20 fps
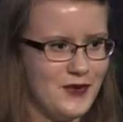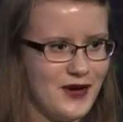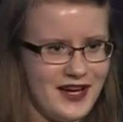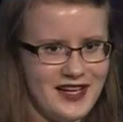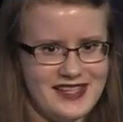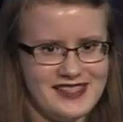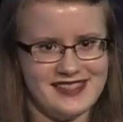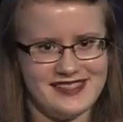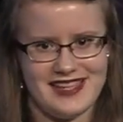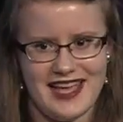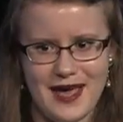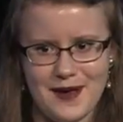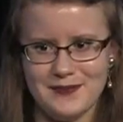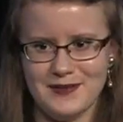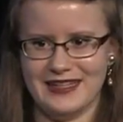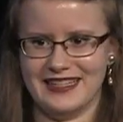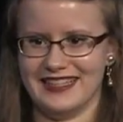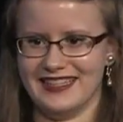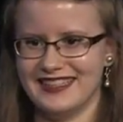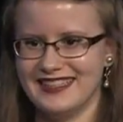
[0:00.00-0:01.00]
Why is this
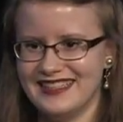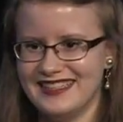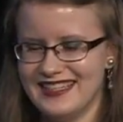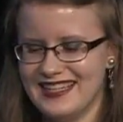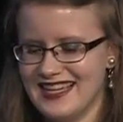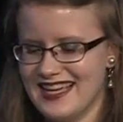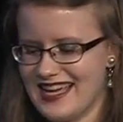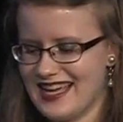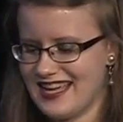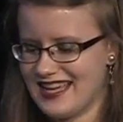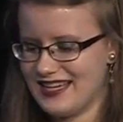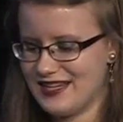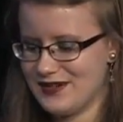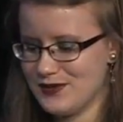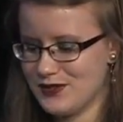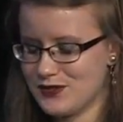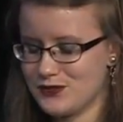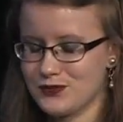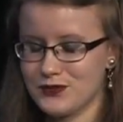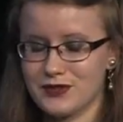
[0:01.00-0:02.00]
happening? And it
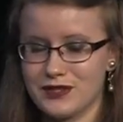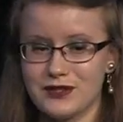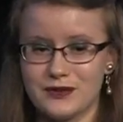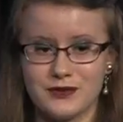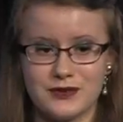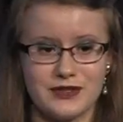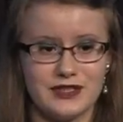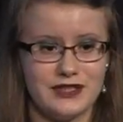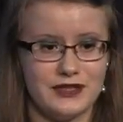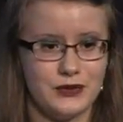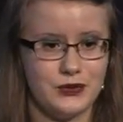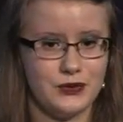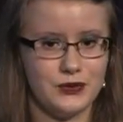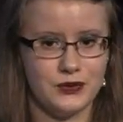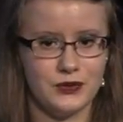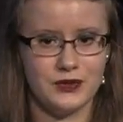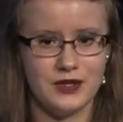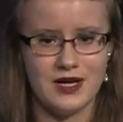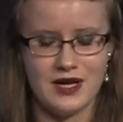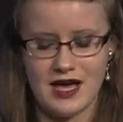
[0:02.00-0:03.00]
was really, really
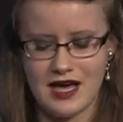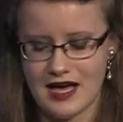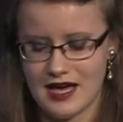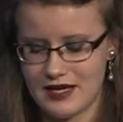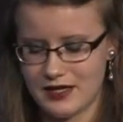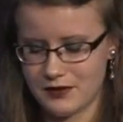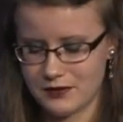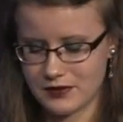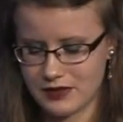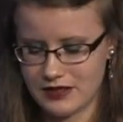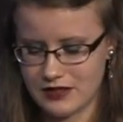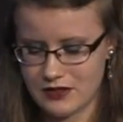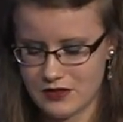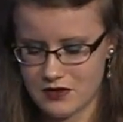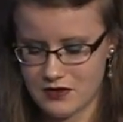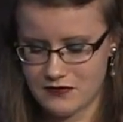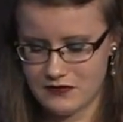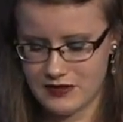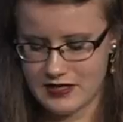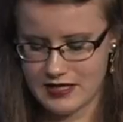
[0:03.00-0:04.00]
cool. I don't really
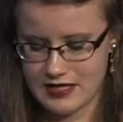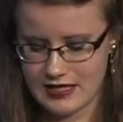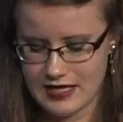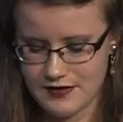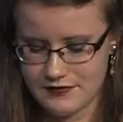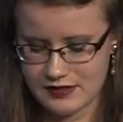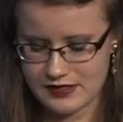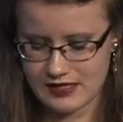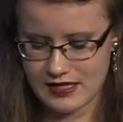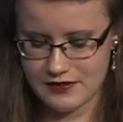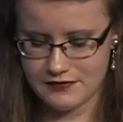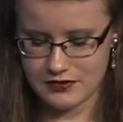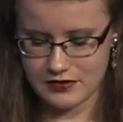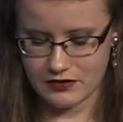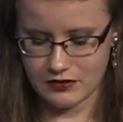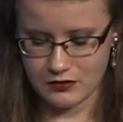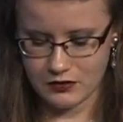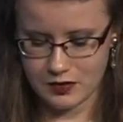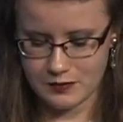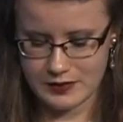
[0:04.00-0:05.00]
know if he gave his life to
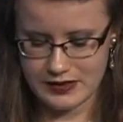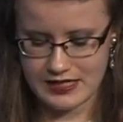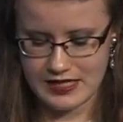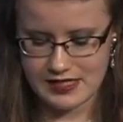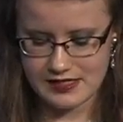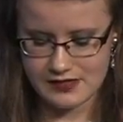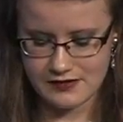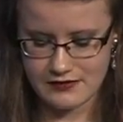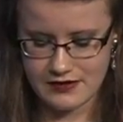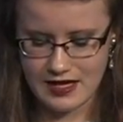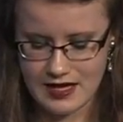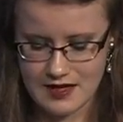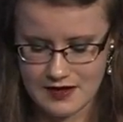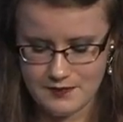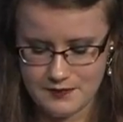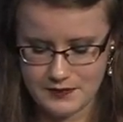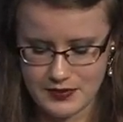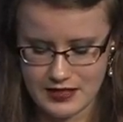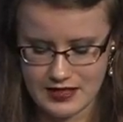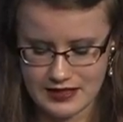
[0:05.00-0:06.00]
the Lord because of
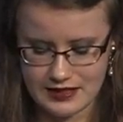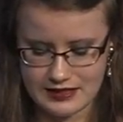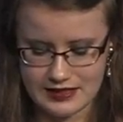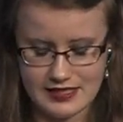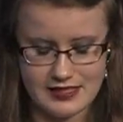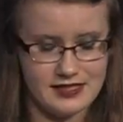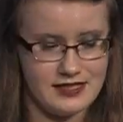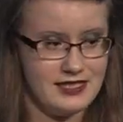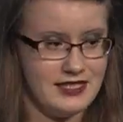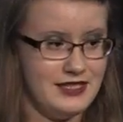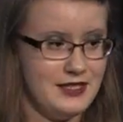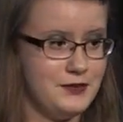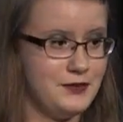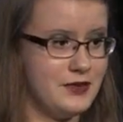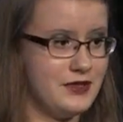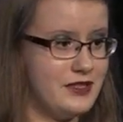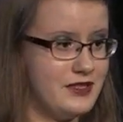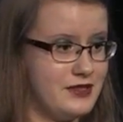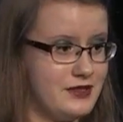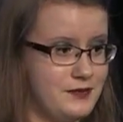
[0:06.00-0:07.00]
that, but at least he
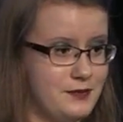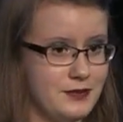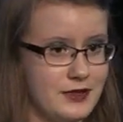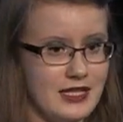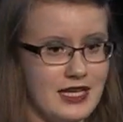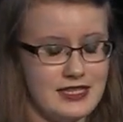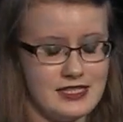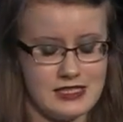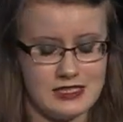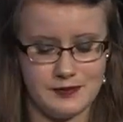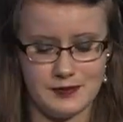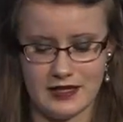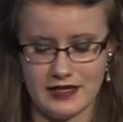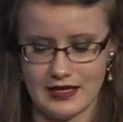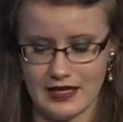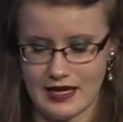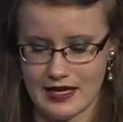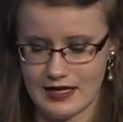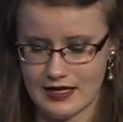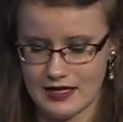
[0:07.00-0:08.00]
was blessed by that.